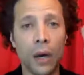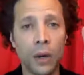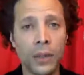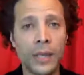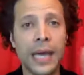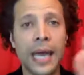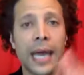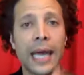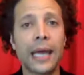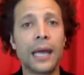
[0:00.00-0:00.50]

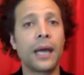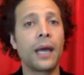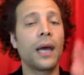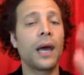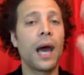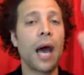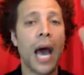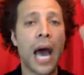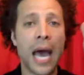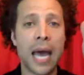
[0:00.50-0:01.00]
Okay.
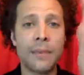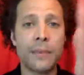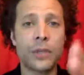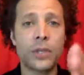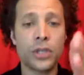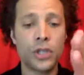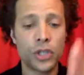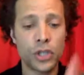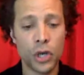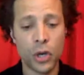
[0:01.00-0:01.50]
I'm
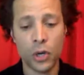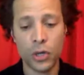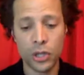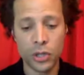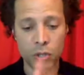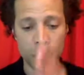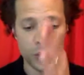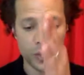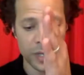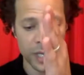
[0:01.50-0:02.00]
going to show
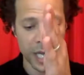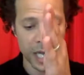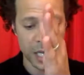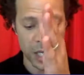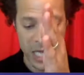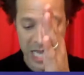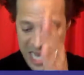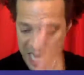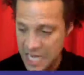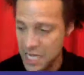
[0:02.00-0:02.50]
you that